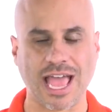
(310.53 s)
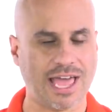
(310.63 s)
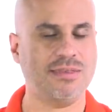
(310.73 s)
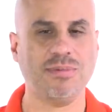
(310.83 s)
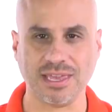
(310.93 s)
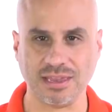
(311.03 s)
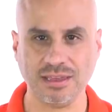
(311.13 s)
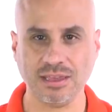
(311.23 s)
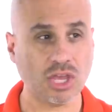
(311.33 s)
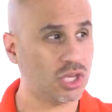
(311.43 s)
At the
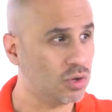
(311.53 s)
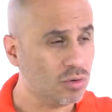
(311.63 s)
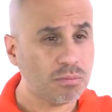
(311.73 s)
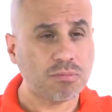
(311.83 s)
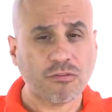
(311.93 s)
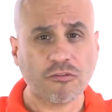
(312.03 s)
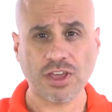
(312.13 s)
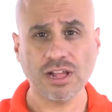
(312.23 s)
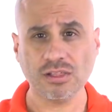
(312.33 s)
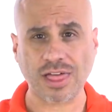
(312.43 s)
beginning, you
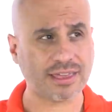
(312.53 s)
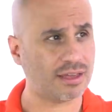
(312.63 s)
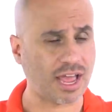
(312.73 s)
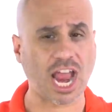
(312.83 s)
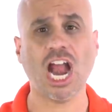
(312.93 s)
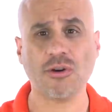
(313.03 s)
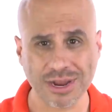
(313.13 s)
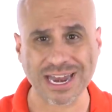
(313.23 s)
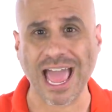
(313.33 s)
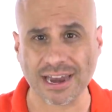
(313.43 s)
feel like a
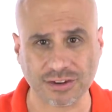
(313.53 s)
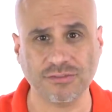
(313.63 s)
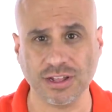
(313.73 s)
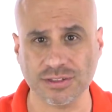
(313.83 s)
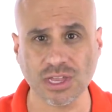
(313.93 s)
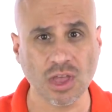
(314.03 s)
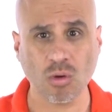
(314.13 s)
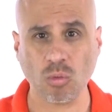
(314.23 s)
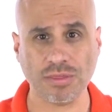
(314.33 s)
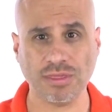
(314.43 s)
heroin addict feels
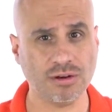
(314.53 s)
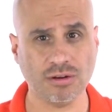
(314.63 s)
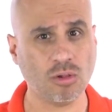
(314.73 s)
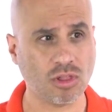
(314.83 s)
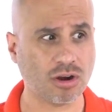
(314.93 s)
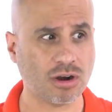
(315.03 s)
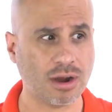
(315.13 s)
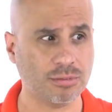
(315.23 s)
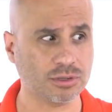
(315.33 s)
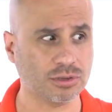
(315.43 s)
when they're no longer
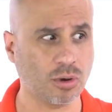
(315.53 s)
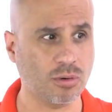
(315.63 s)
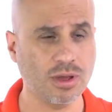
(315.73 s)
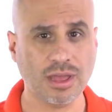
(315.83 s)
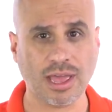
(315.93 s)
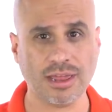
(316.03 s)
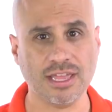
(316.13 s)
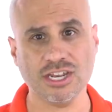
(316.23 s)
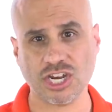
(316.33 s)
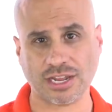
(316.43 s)
able to go and
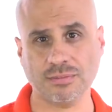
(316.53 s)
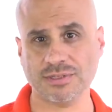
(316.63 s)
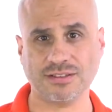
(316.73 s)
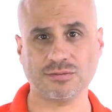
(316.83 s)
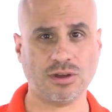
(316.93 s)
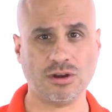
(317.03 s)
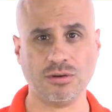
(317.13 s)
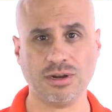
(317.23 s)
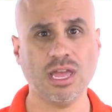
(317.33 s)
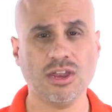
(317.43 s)
inject themselves with
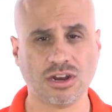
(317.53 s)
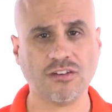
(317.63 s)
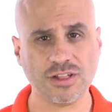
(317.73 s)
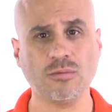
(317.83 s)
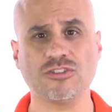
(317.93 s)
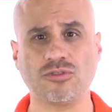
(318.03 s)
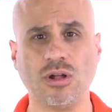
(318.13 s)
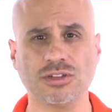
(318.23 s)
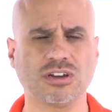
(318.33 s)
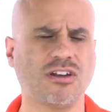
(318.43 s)
heroin. You're gonna feel
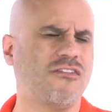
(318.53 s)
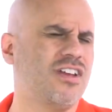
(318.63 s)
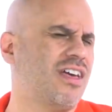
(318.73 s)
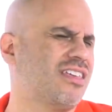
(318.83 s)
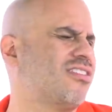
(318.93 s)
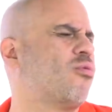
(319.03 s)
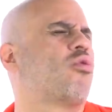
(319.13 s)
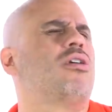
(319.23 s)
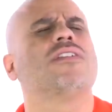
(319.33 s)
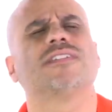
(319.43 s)
withdrawals. You're gonna feel like the
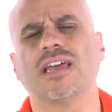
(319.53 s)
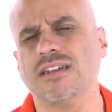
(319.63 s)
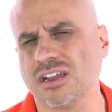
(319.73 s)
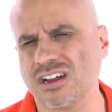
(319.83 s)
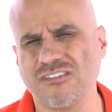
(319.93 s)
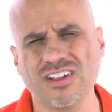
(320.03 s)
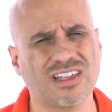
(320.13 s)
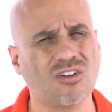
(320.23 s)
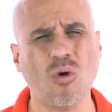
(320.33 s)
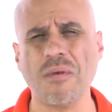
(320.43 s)
world is ending. You're gonna feel
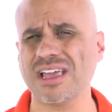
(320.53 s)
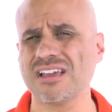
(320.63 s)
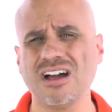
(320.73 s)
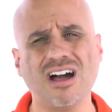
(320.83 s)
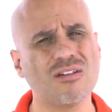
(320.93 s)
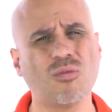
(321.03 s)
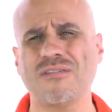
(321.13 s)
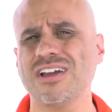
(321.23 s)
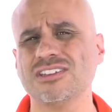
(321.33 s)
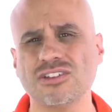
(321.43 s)
like, oh my God, what
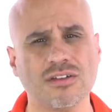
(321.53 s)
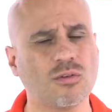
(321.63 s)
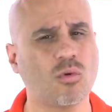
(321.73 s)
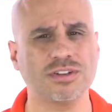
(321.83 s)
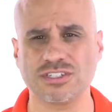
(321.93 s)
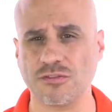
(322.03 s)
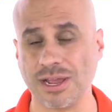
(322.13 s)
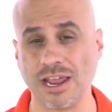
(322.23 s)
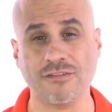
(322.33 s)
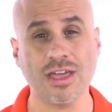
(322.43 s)
have I done? The worst is for
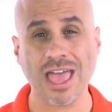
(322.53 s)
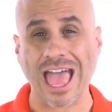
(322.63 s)
my life.